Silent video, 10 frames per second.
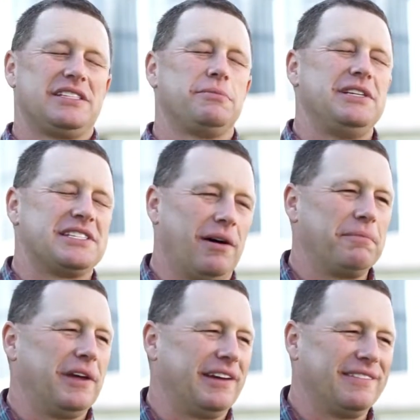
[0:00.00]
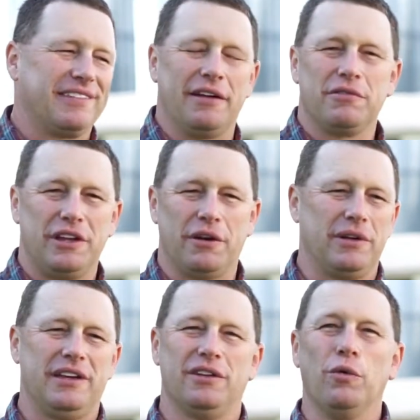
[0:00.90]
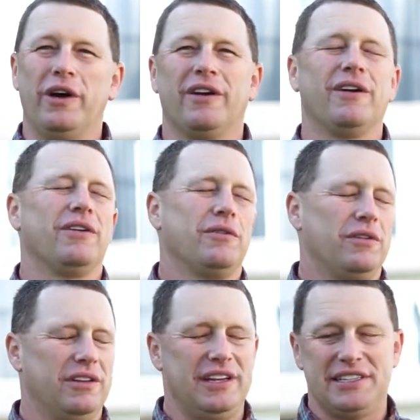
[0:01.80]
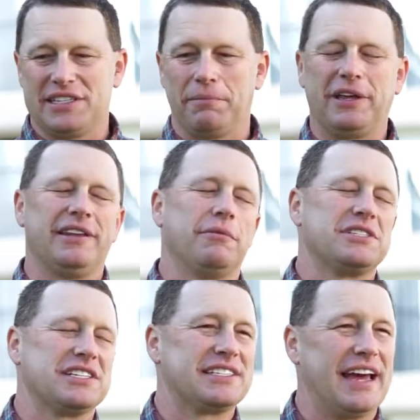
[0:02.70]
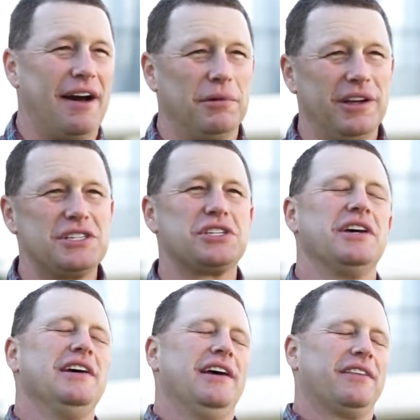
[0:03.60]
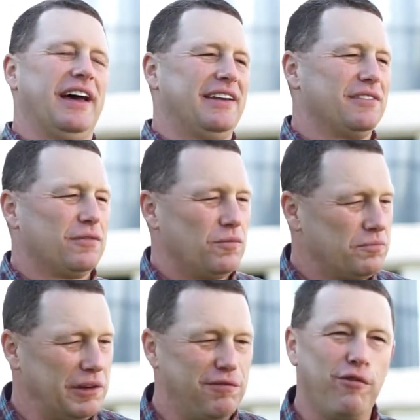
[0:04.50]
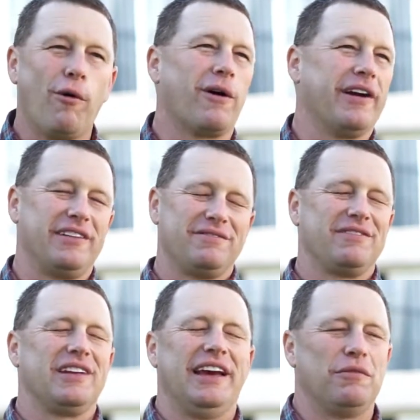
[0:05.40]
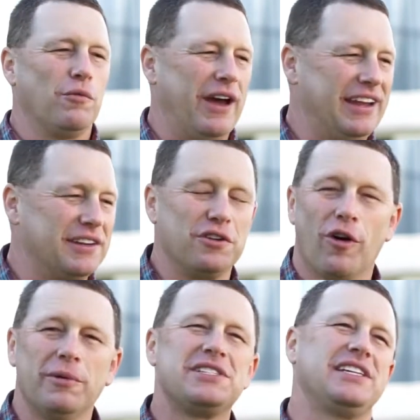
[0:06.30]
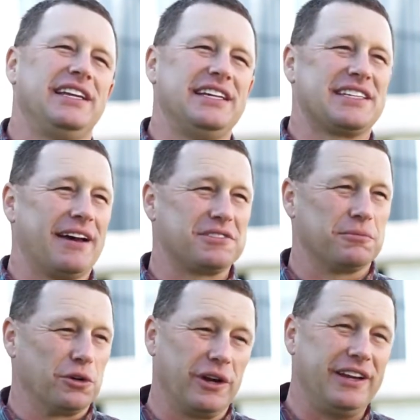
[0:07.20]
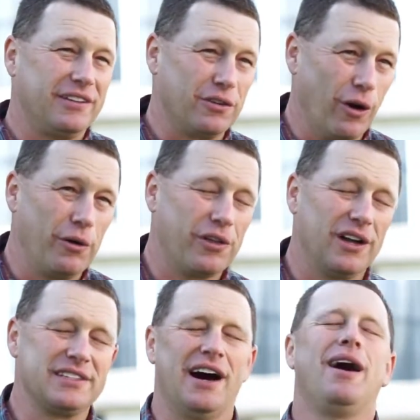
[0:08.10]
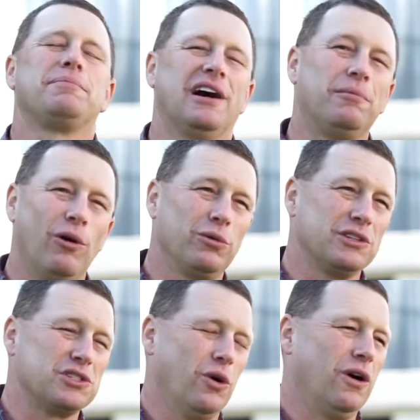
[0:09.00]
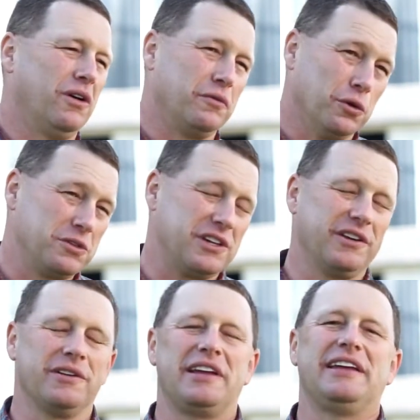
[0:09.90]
be something that, in the winter, it needs something that was established, that before it went into dormancy needs to have some green growth on top to help hold the soil and roots underneath.